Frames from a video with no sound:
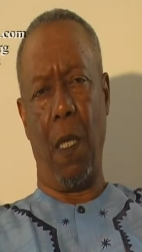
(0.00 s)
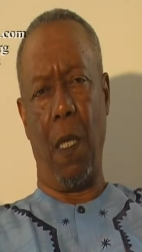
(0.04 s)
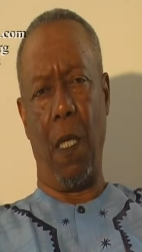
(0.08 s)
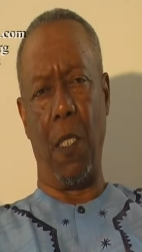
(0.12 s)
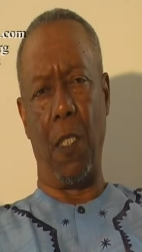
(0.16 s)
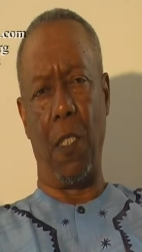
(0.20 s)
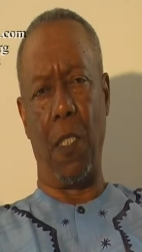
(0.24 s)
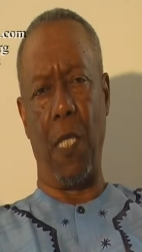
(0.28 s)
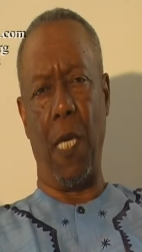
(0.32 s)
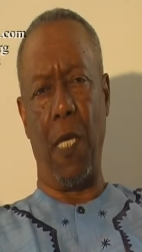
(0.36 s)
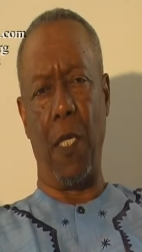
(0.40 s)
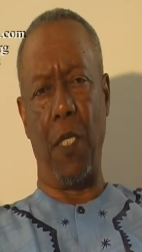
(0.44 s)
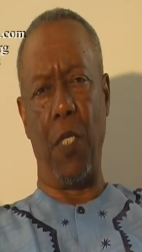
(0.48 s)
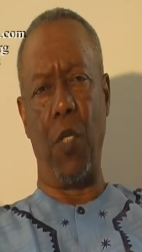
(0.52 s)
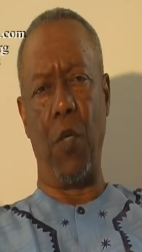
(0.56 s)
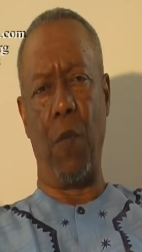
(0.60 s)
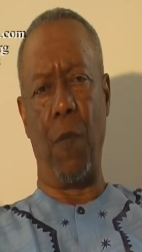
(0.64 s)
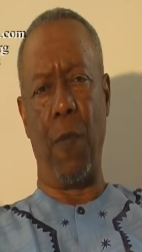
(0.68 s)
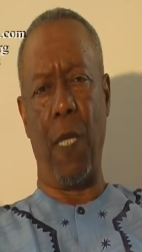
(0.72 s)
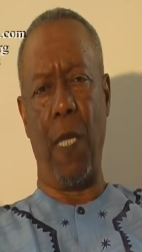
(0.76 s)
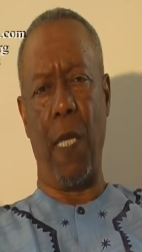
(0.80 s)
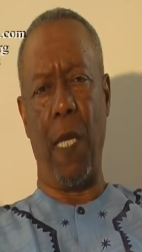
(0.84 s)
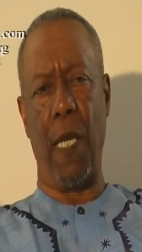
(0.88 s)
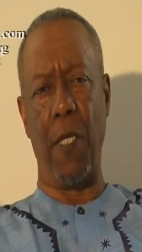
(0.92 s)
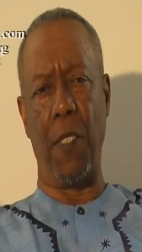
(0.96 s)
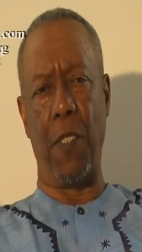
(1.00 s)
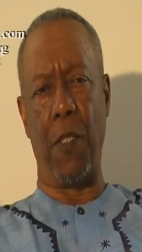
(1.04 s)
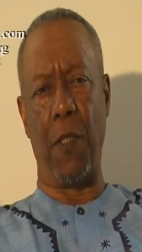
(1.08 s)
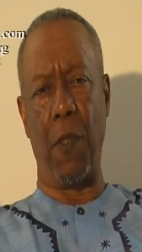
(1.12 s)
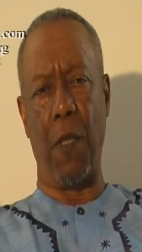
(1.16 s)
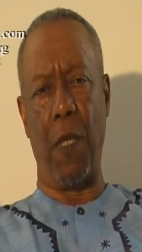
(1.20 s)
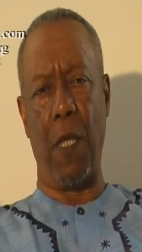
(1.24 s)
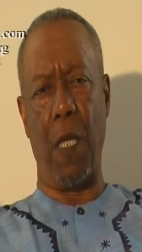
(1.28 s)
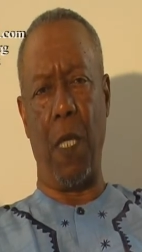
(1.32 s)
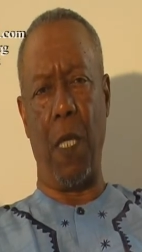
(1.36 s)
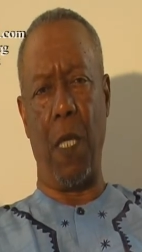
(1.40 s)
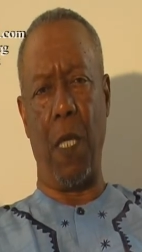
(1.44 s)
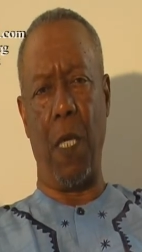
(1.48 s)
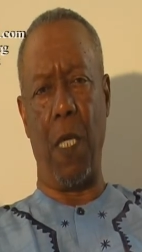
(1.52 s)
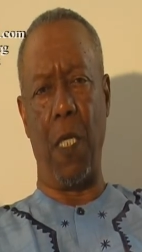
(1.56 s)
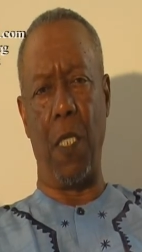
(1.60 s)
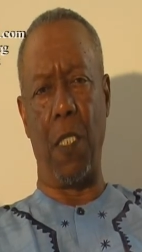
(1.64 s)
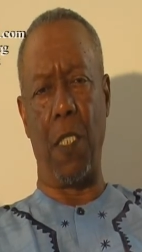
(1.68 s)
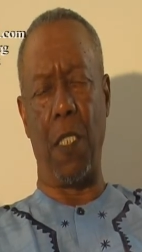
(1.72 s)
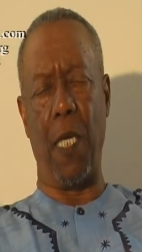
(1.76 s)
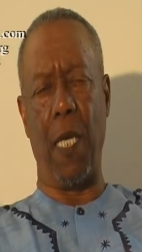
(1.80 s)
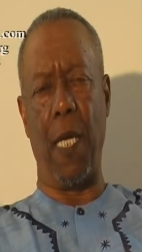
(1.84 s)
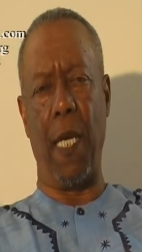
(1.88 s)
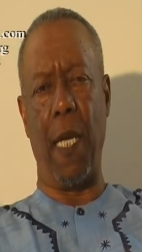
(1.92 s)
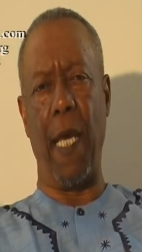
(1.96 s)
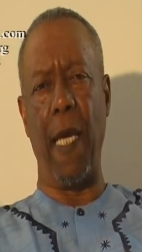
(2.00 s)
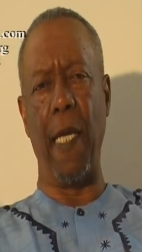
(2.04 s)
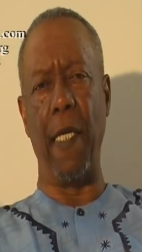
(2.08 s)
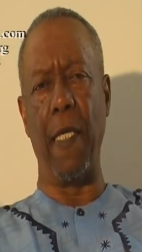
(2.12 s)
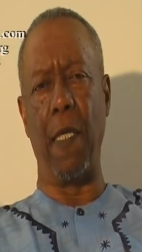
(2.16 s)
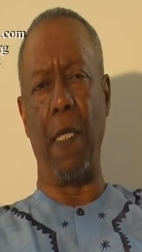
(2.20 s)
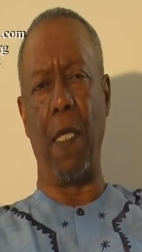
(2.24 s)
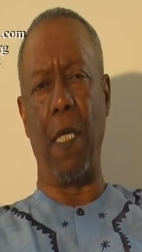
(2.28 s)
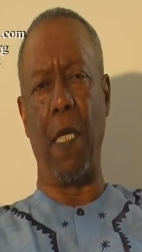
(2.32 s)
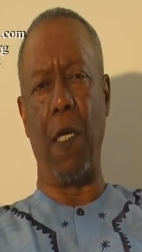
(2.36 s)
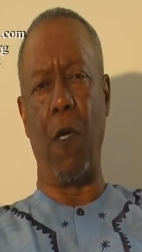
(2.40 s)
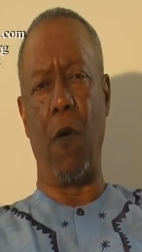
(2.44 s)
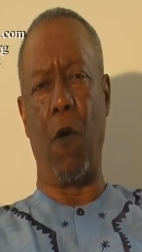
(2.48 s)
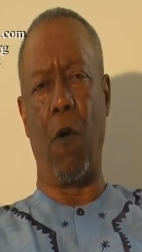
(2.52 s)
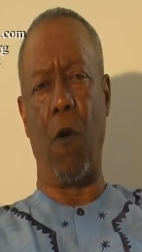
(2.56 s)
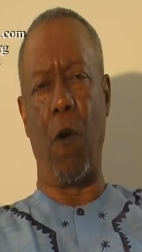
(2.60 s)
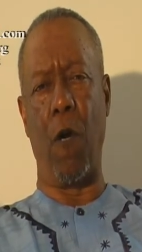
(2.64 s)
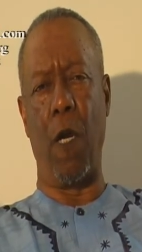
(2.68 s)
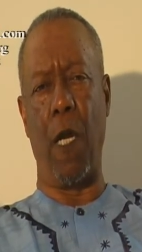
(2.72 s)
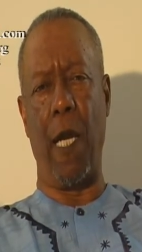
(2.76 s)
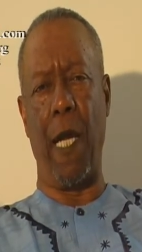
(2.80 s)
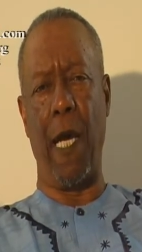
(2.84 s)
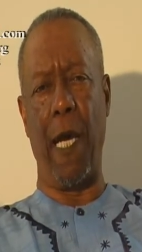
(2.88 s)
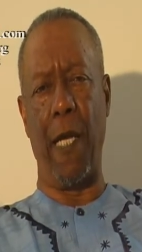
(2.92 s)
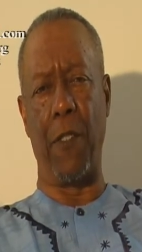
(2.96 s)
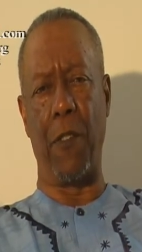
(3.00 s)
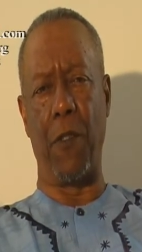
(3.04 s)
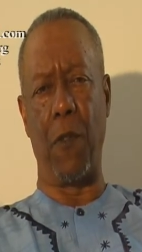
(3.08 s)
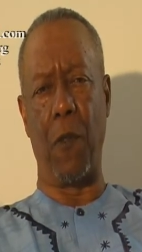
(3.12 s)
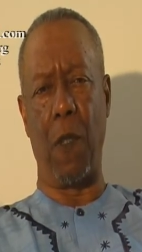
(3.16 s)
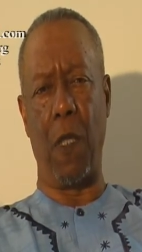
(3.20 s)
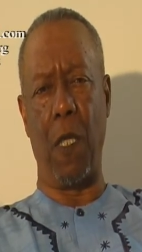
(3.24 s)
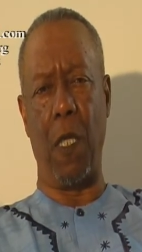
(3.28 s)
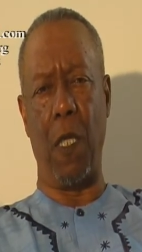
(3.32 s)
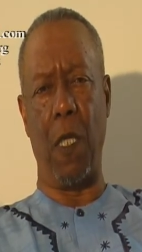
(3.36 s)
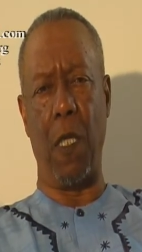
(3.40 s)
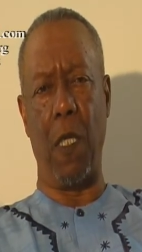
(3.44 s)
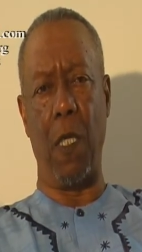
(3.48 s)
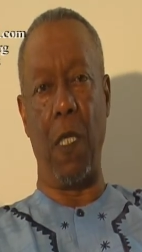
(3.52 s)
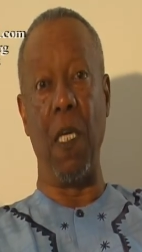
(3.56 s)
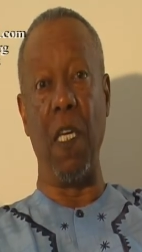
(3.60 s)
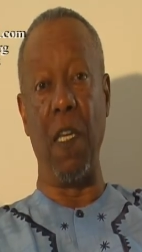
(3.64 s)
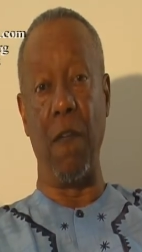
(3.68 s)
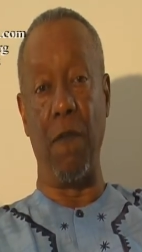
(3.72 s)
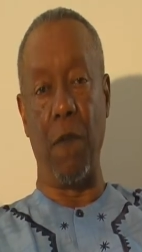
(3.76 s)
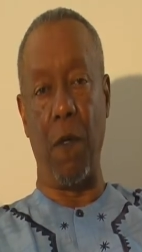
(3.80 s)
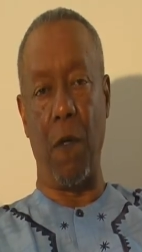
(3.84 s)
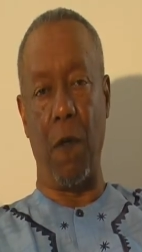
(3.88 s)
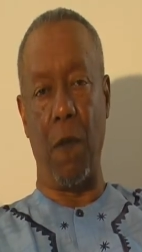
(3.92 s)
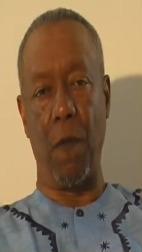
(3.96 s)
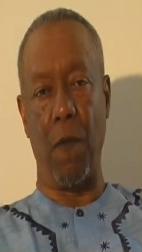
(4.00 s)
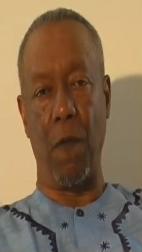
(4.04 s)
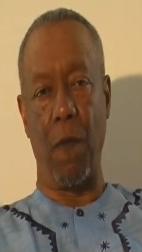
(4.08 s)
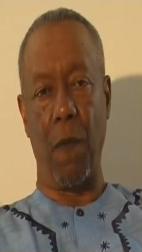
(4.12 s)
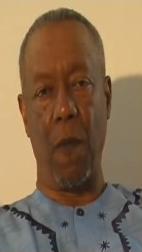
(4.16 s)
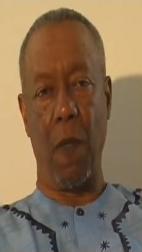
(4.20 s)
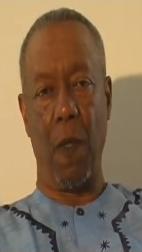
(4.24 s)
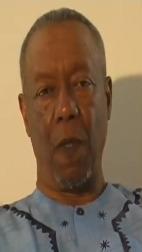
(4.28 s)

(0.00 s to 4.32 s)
is that human nature is innately or naturally evil.